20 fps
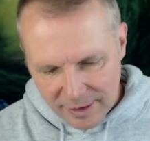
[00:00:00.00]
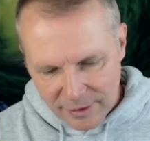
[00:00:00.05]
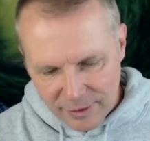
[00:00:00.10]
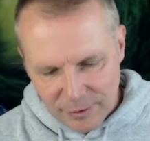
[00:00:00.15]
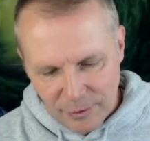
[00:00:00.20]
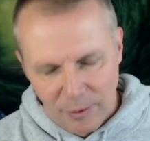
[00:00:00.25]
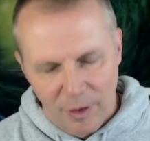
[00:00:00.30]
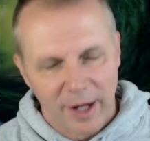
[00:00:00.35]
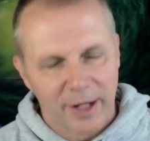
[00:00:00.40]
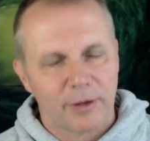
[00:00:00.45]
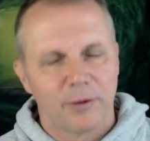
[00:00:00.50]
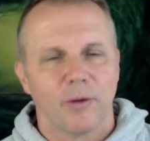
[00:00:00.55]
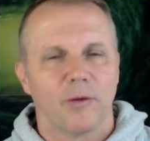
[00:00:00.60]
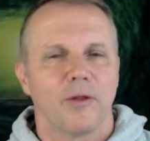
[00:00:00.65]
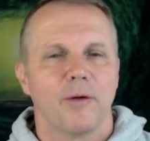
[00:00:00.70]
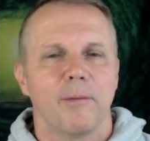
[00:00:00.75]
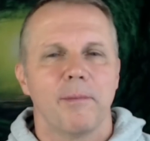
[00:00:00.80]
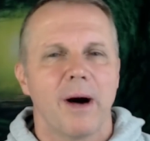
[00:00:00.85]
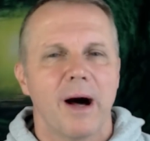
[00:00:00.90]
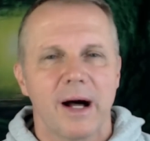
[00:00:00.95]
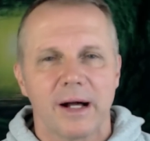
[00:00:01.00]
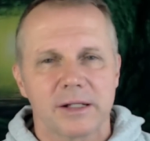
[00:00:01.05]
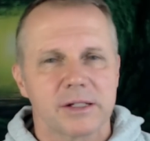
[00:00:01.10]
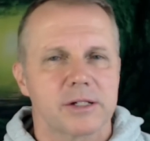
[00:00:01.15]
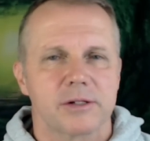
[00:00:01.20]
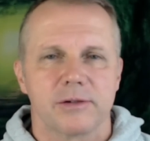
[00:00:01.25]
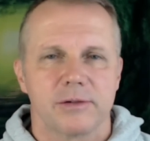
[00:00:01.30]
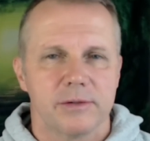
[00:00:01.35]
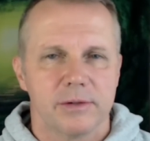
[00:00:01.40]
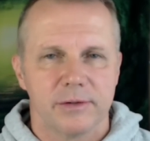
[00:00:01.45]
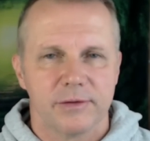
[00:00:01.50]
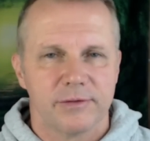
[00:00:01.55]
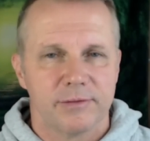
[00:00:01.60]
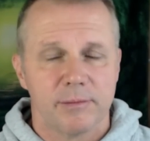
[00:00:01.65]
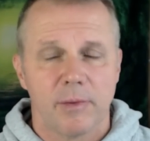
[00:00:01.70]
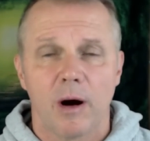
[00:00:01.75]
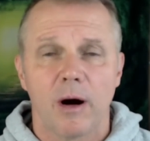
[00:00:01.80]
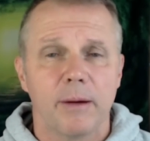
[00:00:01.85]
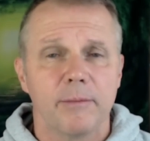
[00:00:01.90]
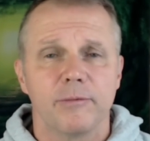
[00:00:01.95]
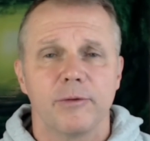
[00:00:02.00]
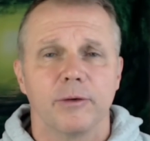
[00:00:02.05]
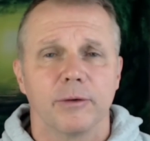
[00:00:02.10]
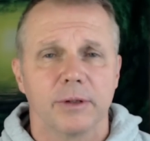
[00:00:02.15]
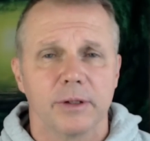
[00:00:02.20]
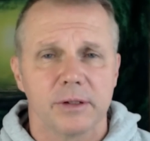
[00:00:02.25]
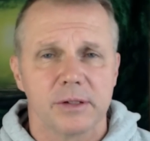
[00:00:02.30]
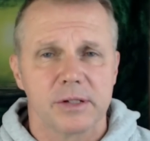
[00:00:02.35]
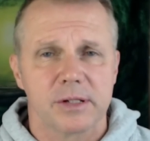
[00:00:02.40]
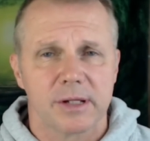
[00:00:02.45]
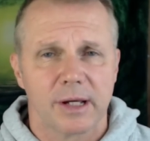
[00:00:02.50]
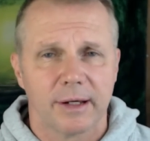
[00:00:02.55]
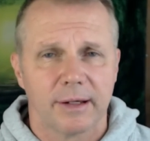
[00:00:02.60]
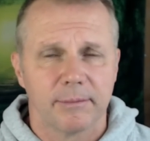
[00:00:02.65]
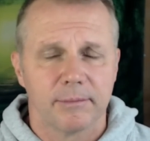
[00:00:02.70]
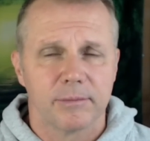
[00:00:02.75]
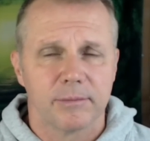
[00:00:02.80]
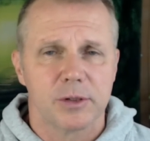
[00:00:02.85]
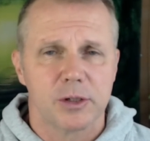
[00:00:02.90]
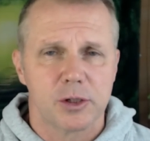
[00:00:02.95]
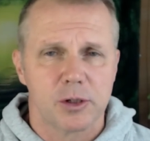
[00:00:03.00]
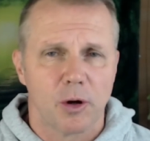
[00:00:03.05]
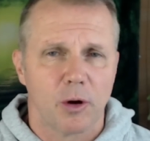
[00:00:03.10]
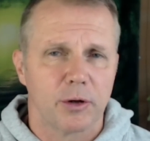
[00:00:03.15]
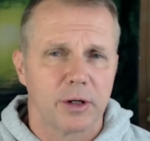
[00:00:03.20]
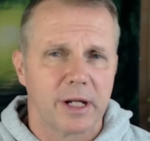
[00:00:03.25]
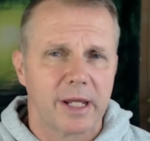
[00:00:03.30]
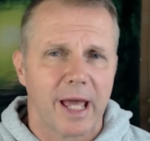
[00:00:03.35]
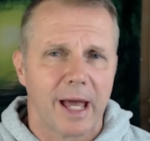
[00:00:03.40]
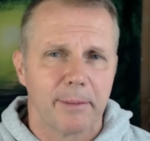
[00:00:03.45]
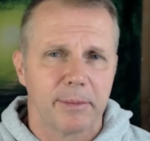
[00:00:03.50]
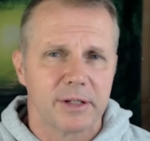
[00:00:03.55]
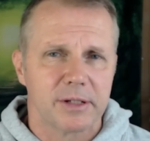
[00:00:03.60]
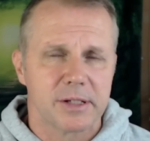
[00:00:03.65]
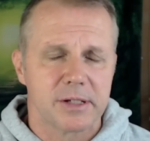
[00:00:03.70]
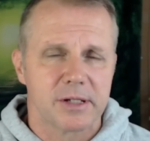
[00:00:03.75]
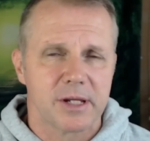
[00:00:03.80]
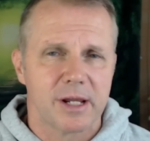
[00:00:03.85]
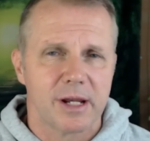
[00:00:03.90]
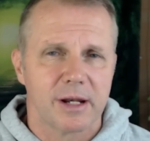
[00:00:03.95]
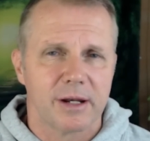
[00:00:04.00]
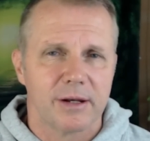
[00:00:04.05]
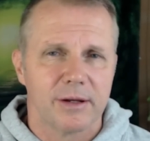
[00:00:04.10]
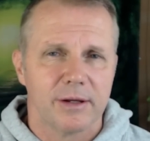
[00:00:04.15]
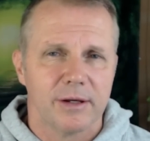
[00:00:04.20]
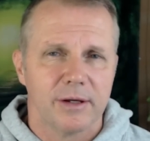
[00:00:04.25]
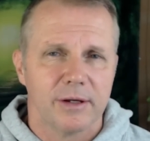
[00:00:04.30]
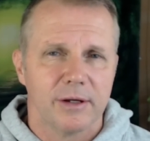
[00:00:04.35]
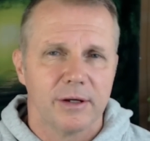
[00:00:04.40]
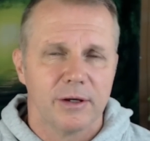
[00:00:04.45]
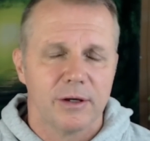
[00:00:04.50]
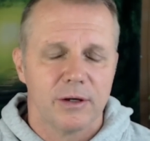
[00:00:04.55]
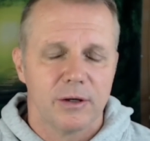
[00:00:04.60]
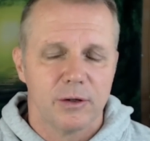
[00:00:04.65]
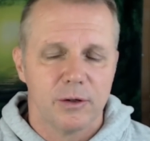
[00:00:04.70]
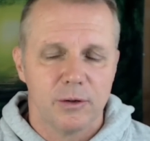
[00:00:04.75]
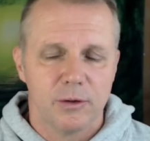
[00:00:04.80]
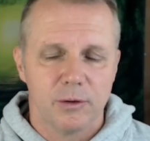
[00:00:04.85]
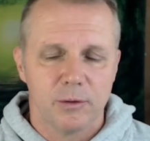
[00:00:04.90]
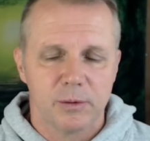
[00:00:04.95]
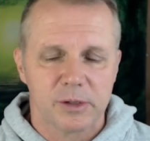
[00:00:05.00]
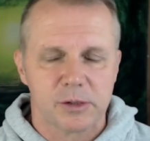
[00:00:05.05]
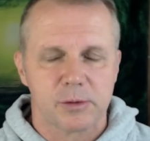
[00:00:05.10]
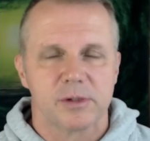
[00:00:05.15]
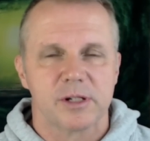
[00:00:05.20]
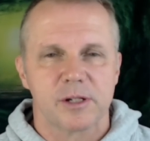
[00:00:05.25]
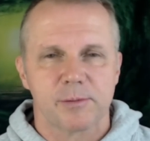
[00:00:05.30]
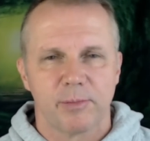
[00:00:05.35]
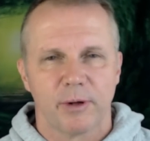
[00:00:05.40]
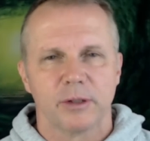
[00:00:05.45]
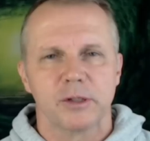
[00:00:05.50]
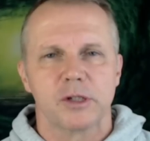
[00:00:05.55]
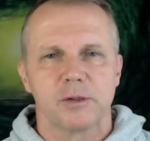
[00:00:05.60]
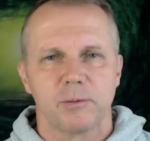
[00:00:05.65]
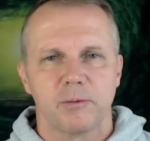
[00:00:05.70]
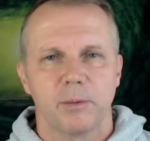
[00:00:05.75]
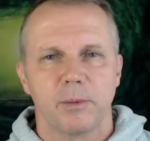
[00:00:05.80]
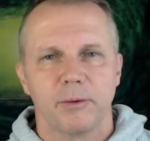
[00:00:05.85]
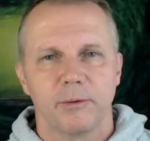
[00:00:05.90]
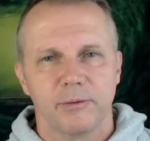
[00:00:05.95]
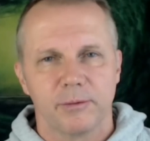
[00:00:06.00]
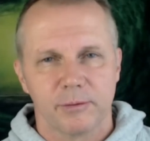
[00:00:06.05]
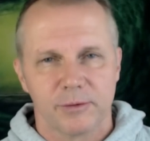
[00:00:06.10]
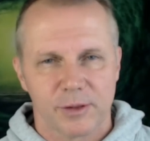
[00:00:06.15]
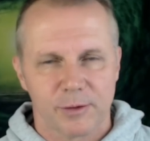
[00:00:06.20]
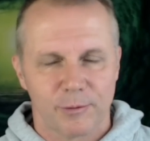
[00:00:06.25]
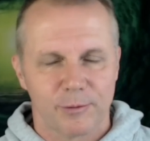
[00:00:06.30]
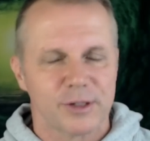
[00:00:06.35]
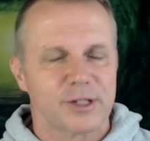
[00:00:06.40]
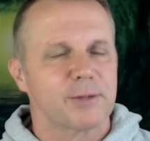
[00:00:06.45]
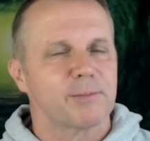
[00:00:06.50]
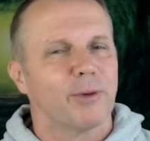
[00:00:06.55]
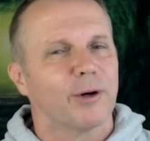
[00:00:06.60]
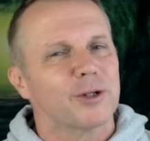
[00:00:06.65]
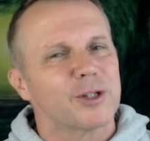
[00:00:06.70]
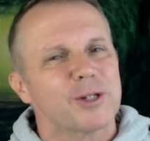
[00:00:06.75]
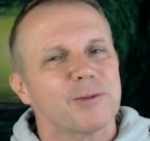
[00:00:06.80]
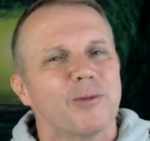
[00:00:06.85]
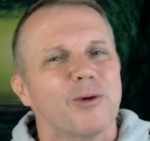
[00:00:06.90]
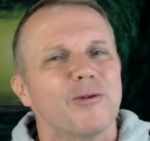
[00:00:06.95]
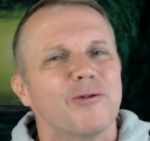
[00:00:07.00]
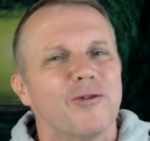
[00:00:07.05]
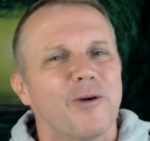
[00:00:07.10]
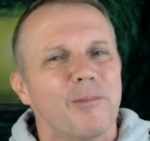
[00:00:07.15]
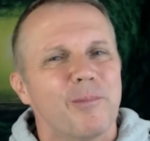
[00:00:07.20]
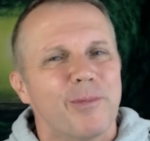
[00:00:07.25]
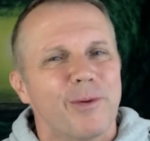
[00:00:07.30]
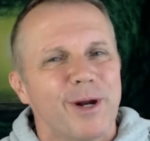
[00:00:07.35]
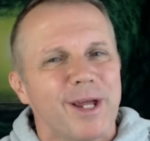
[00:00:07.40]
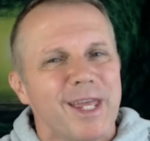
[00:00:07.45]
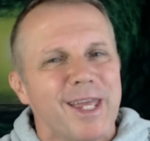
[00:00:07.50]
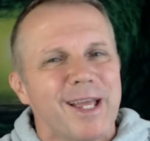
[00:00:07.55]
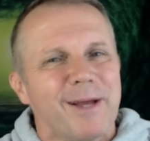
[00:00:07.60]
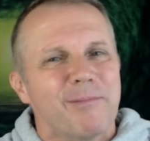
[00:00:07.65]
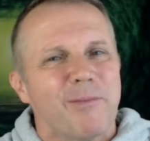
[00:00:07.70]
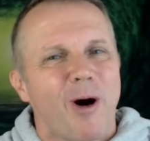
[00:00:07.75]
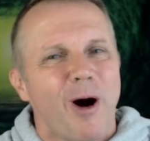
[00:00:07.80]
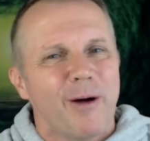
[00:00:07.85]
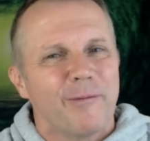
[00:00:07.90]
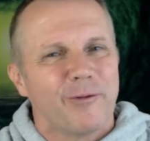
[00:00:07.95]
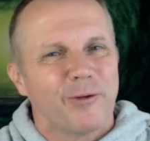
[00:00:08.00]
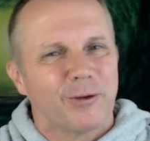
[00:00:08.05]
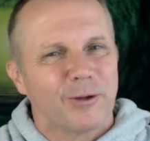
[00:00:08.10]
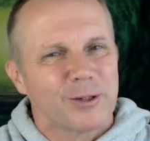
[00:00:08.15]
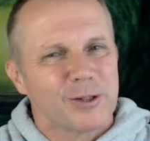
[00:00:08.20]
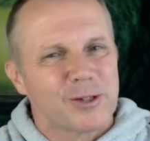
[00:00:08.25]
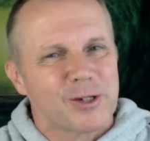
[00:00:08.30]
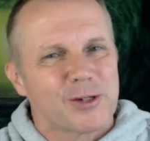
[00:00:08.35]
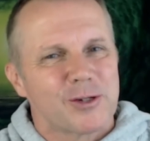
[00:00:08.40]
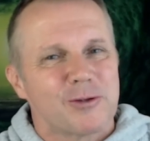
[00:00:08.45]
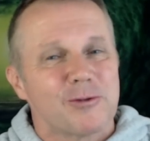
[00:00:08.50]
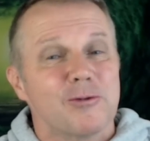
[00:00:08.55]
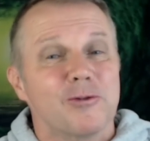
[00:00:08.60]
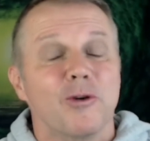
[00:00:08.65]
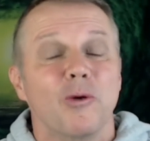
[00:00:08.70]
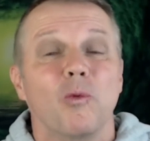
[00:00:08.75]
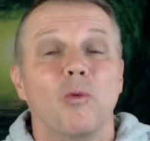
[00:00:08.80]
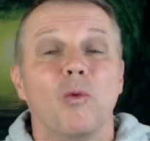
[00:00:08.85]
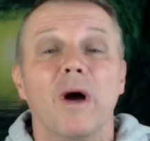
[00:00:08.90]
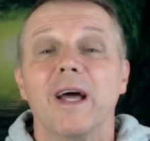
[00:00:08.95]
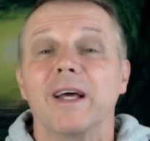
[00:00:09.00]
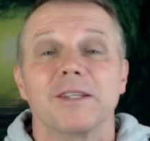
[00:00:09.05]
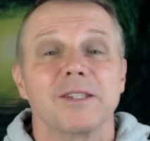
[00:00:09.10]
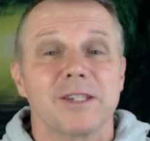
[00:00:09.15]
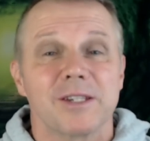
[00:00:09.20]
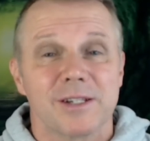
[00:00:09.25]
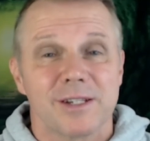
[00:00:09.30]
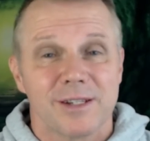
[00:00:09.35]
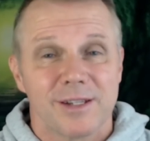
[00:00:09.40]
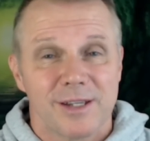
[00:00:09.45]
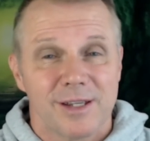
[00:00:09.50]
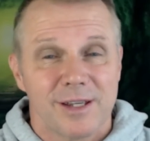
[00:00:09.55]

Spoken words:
who I call the master of mindfulness, Jon Kabat-Zinn, who was responsible for bringing mindfulness to the West,